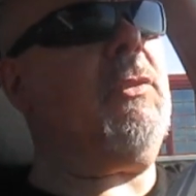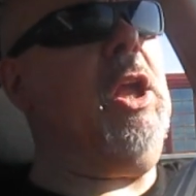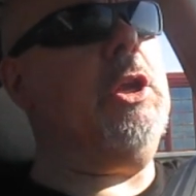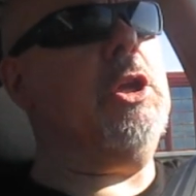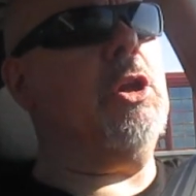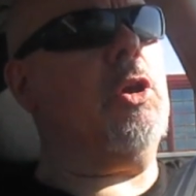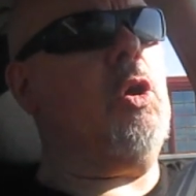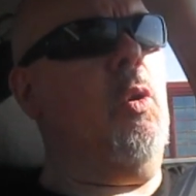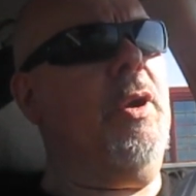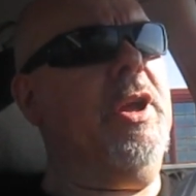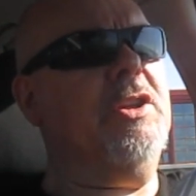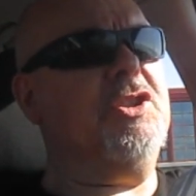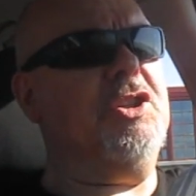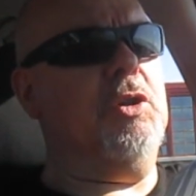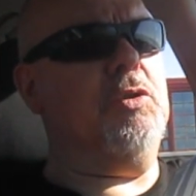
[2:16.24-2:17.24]
you're
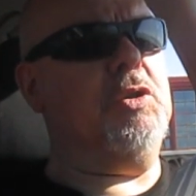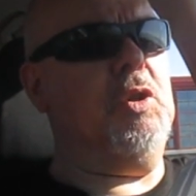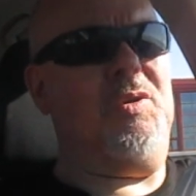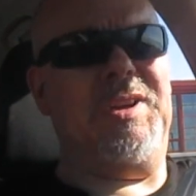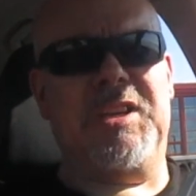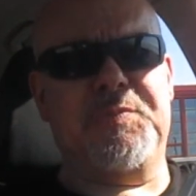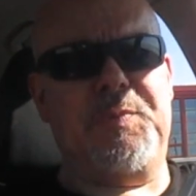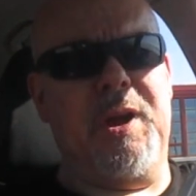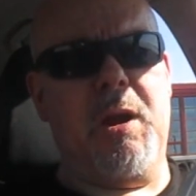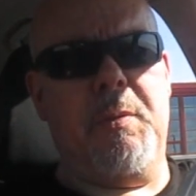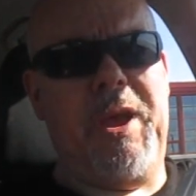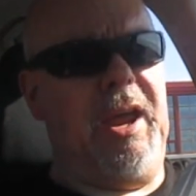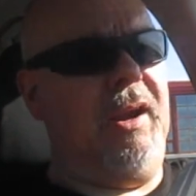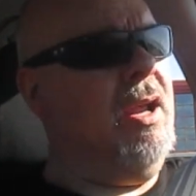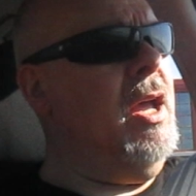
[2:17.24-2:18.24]
going to do an
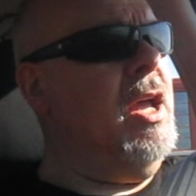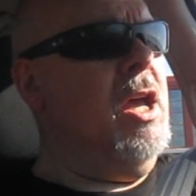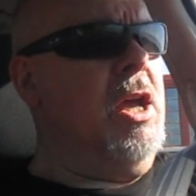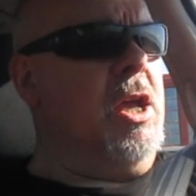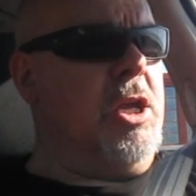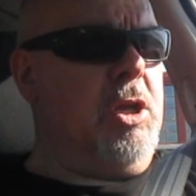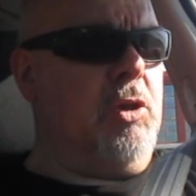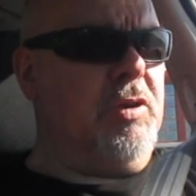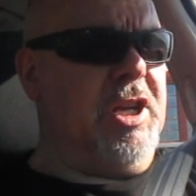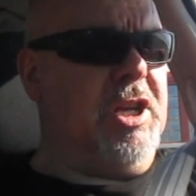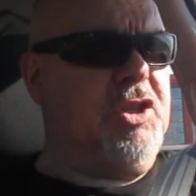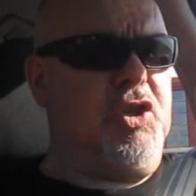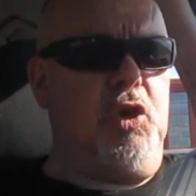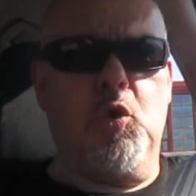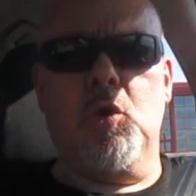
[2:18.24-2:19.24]
experiment. You
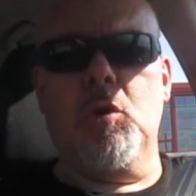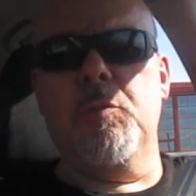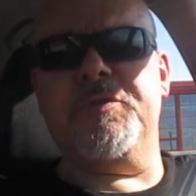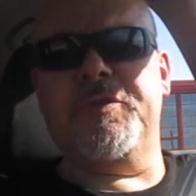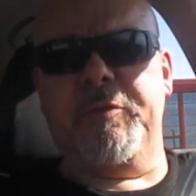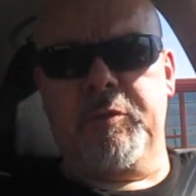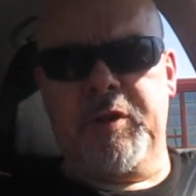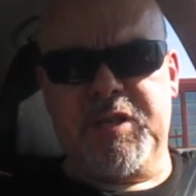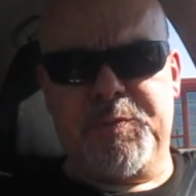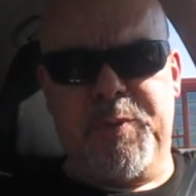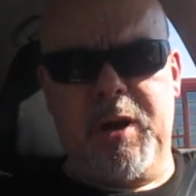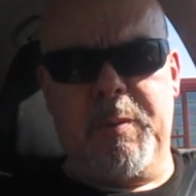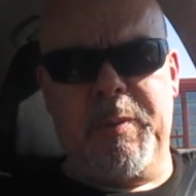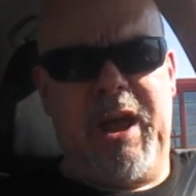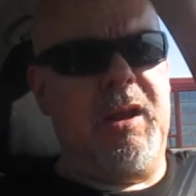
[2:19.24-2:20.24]
need two groups for an
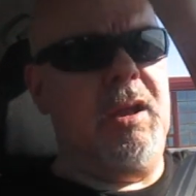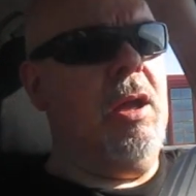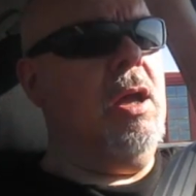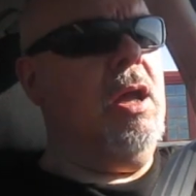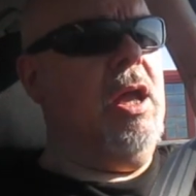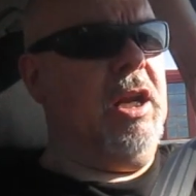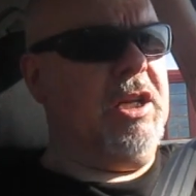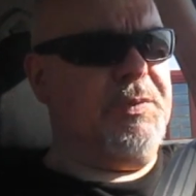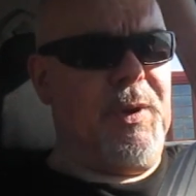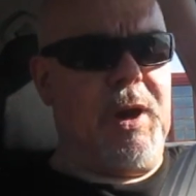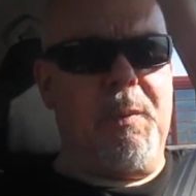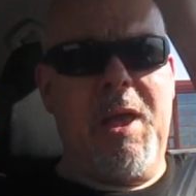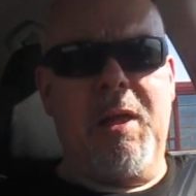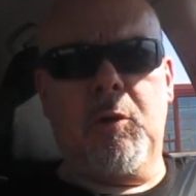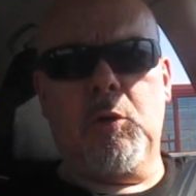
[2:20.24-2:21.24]
experiment: an
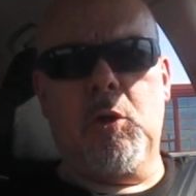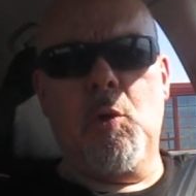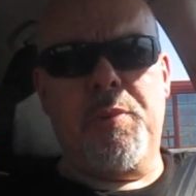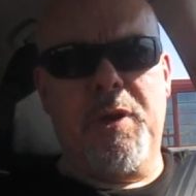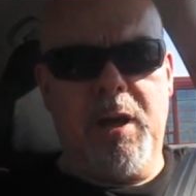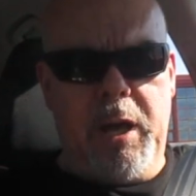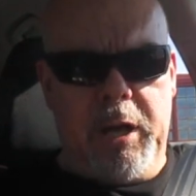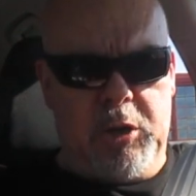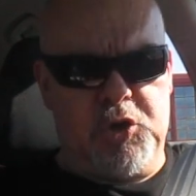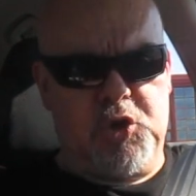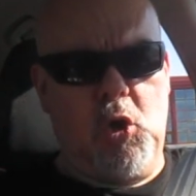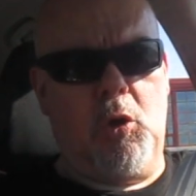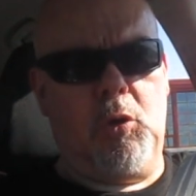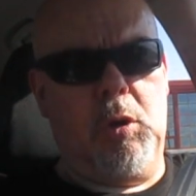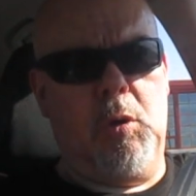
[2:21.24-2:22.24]
experimental group and
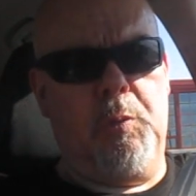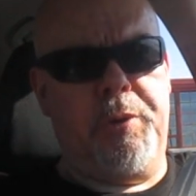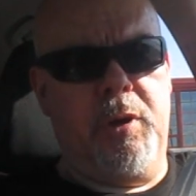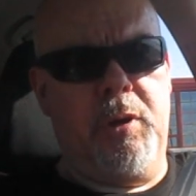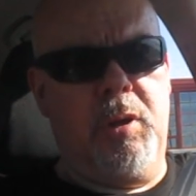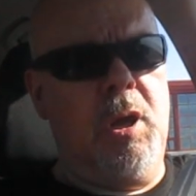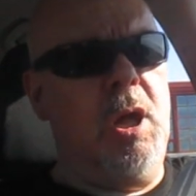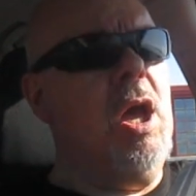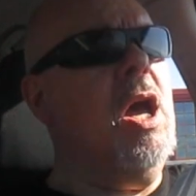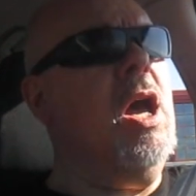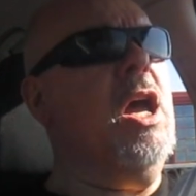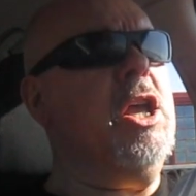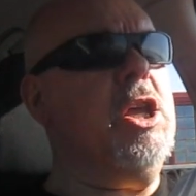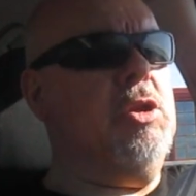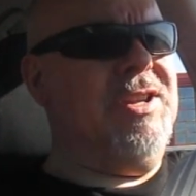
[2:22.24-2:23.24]
control group.
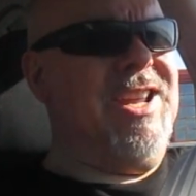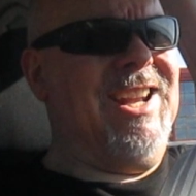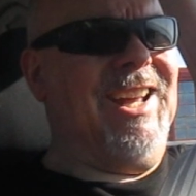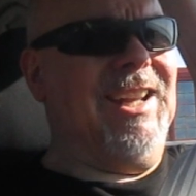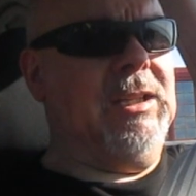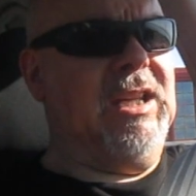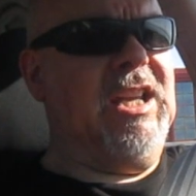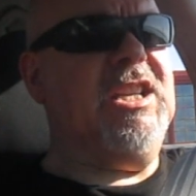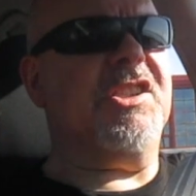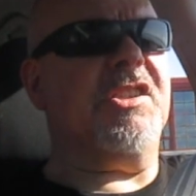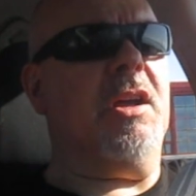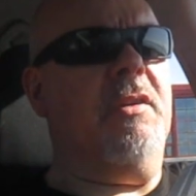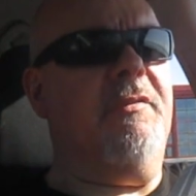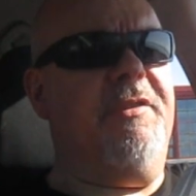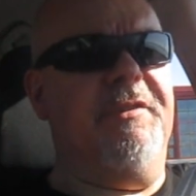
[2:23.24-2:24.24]
You need at
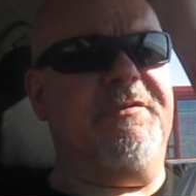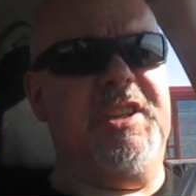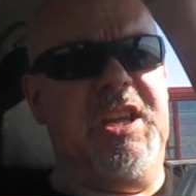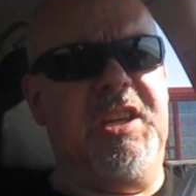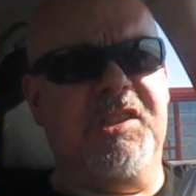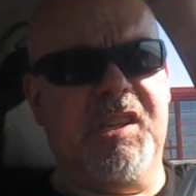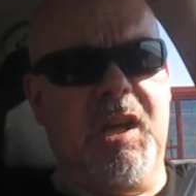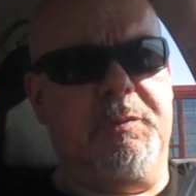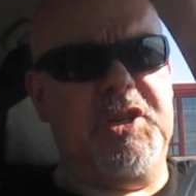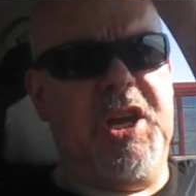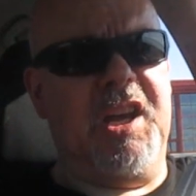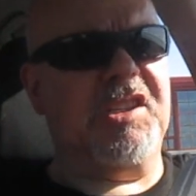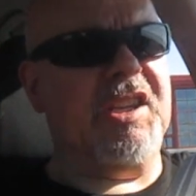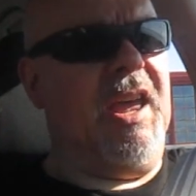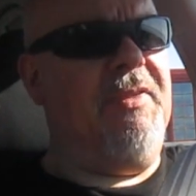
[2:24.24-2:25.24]
least 50
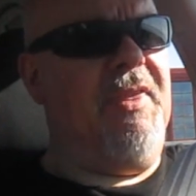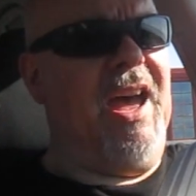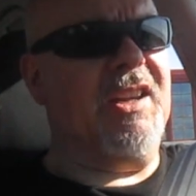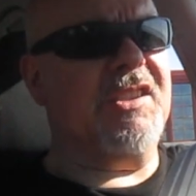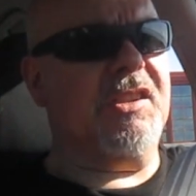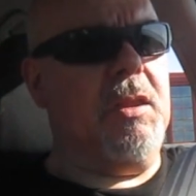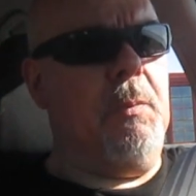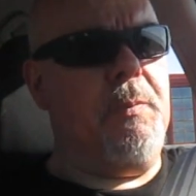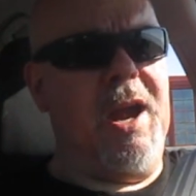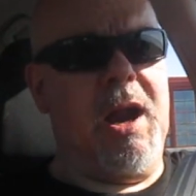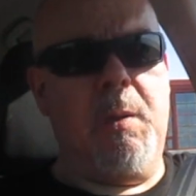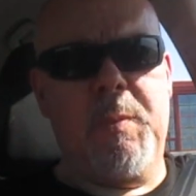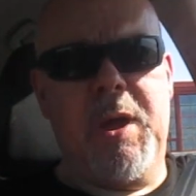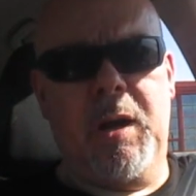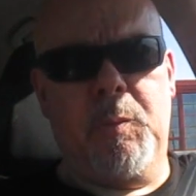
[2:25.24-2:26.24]
subjects, and that's the
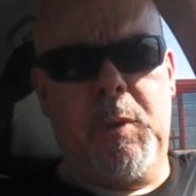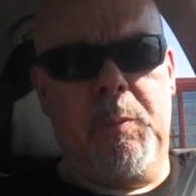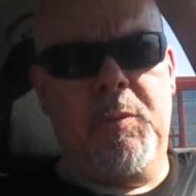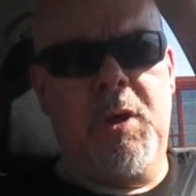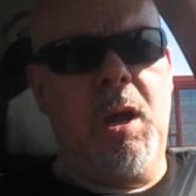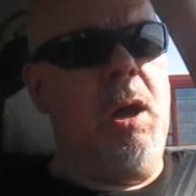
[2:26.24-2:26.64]
bare minimum.